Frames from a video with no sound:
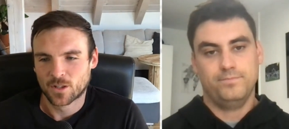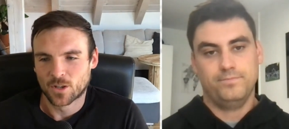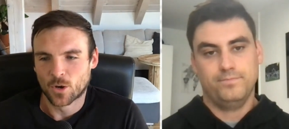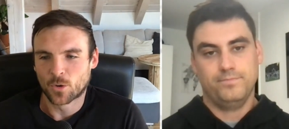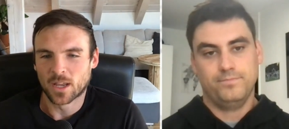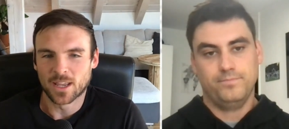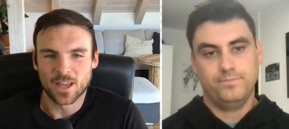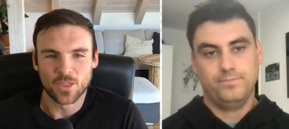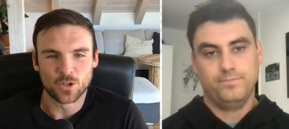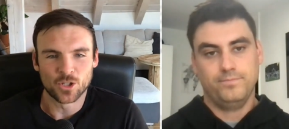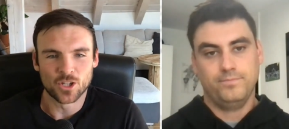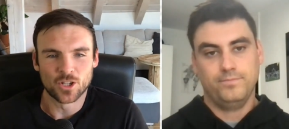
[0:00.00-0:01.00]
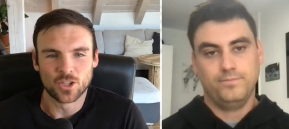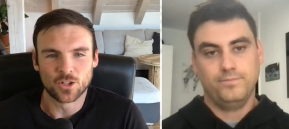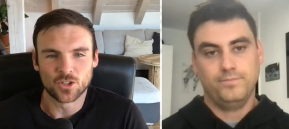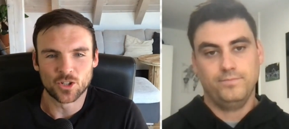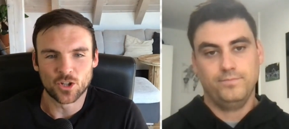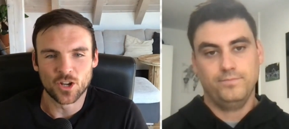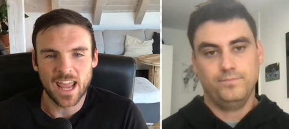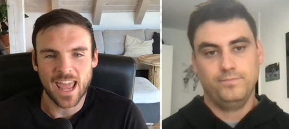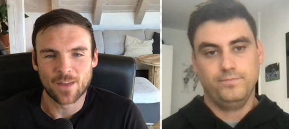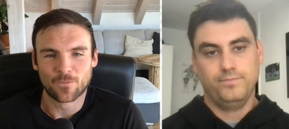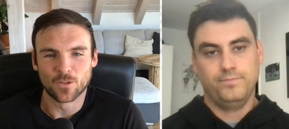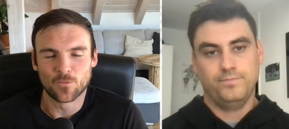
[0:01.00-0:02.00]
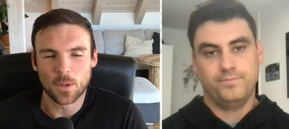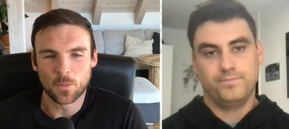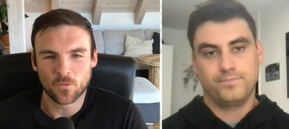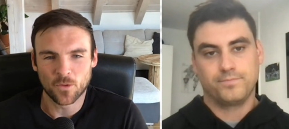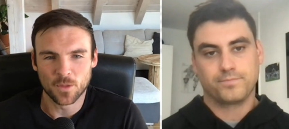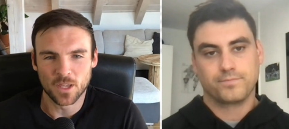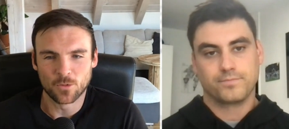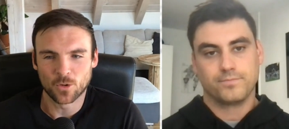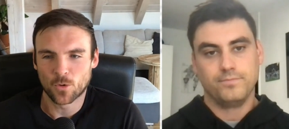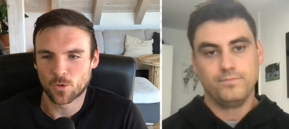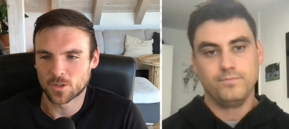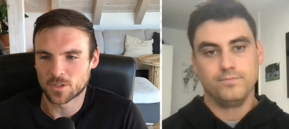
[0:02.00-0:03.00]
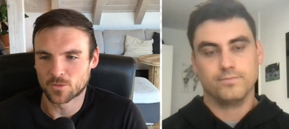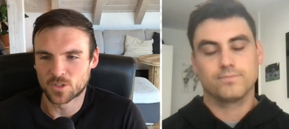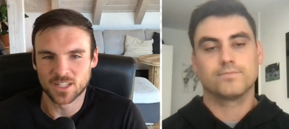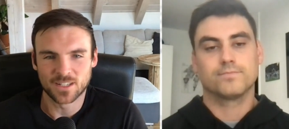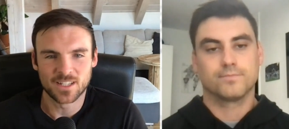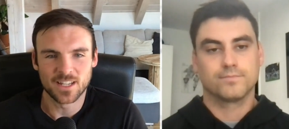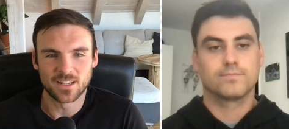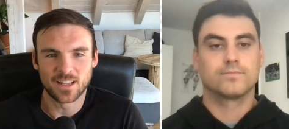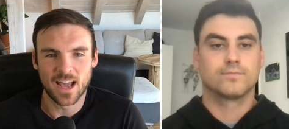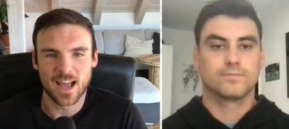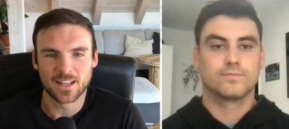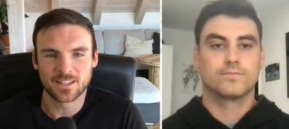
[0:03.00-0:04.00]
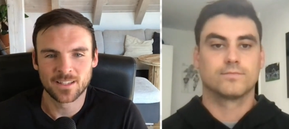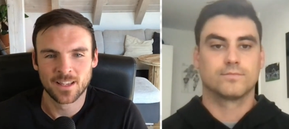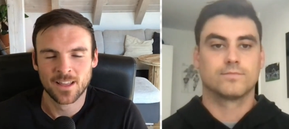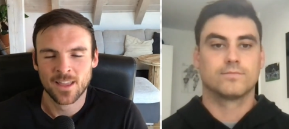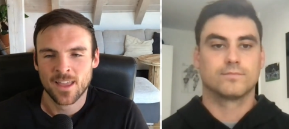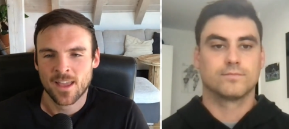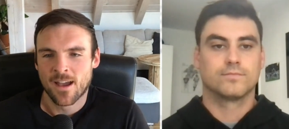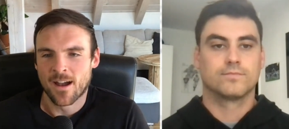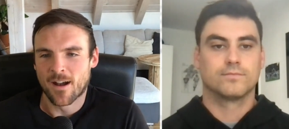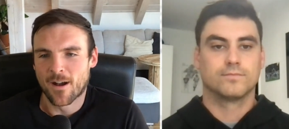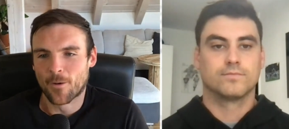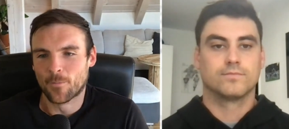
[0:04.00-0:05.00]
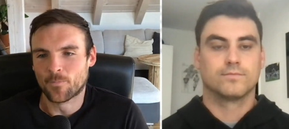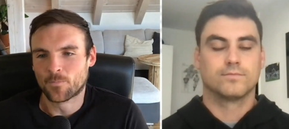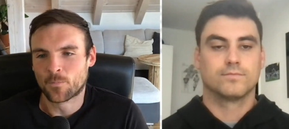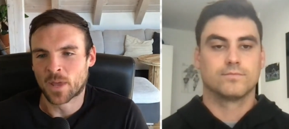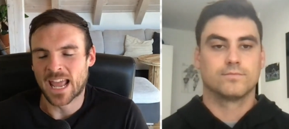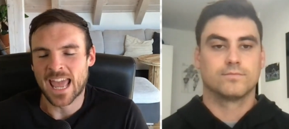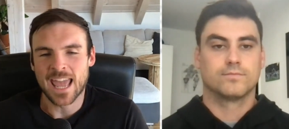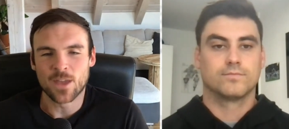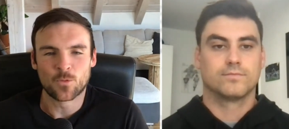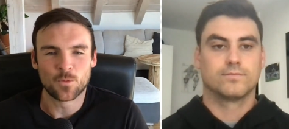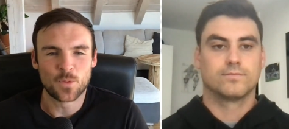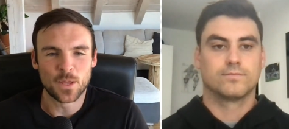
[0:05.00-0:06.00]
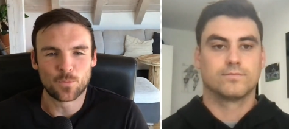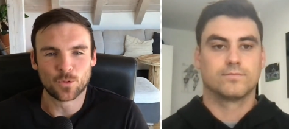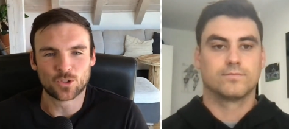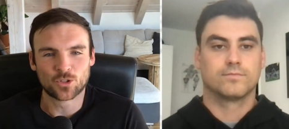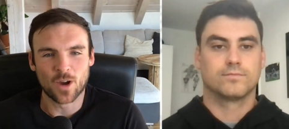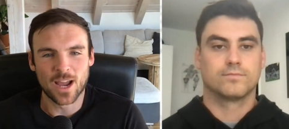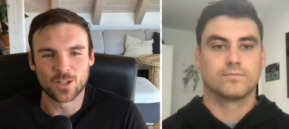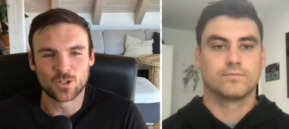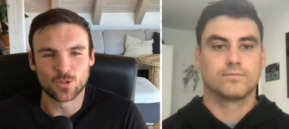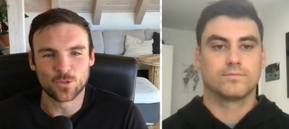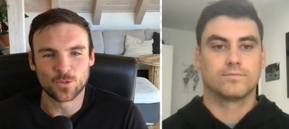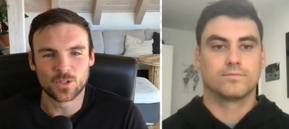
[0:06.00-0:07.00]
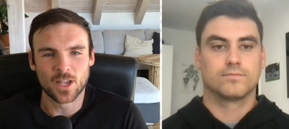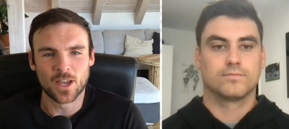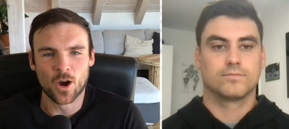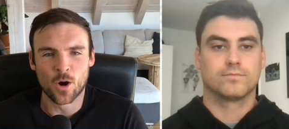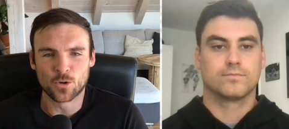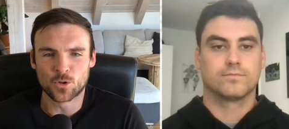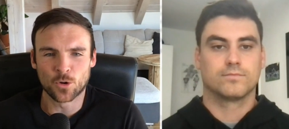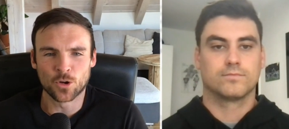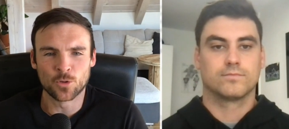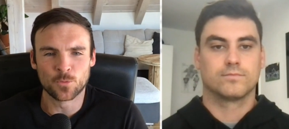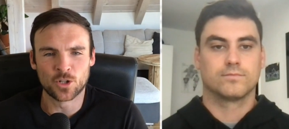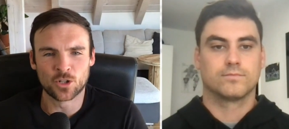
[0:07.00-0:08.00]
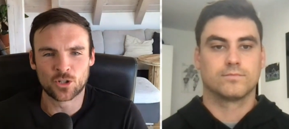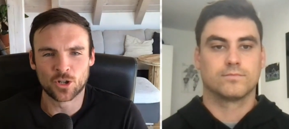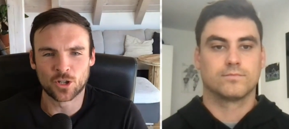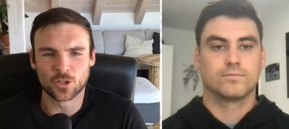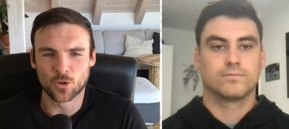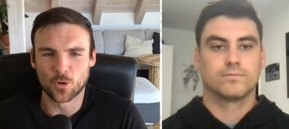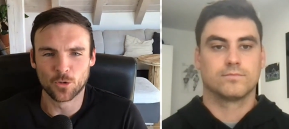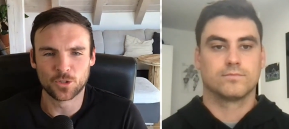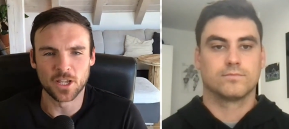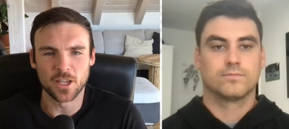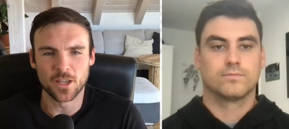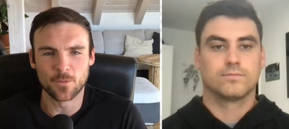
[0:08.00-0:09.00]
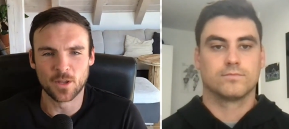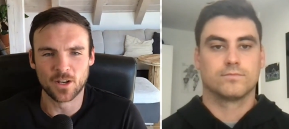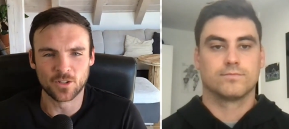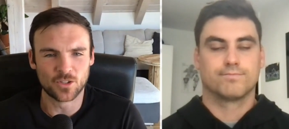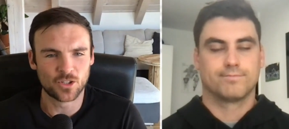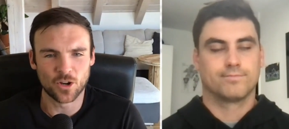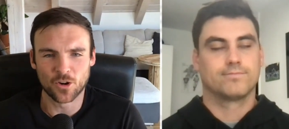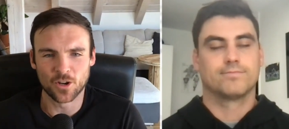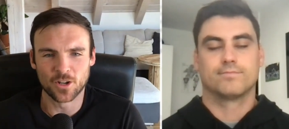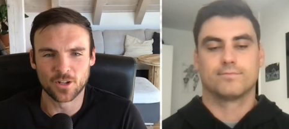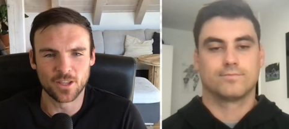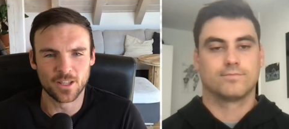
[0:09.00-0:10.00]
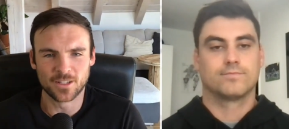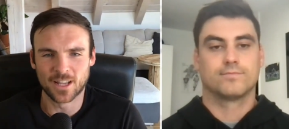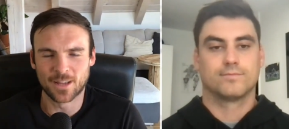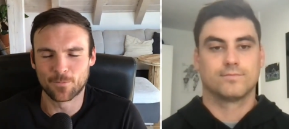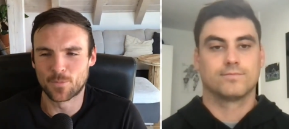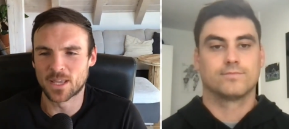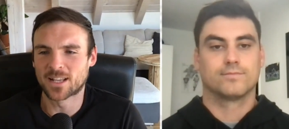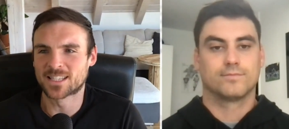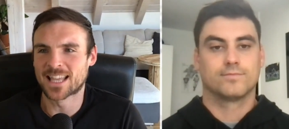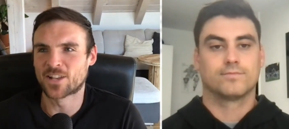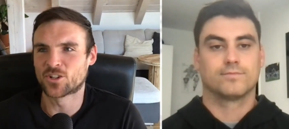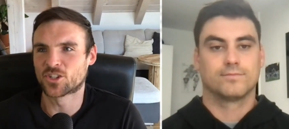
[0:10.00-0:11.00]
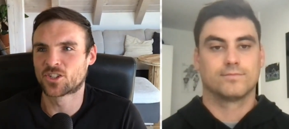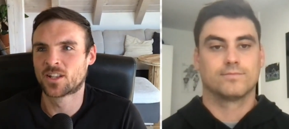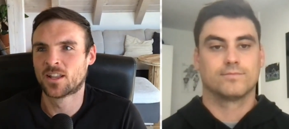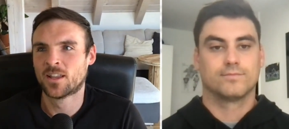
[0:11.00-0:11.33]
Speaker 1: okay, yeah, there's a, there's a good handful of people from the unicorns. There's 16 guys. Um, but I hate when people try to say, "Oh, Jordan Neuman just took his whole team and it started." Is that because that just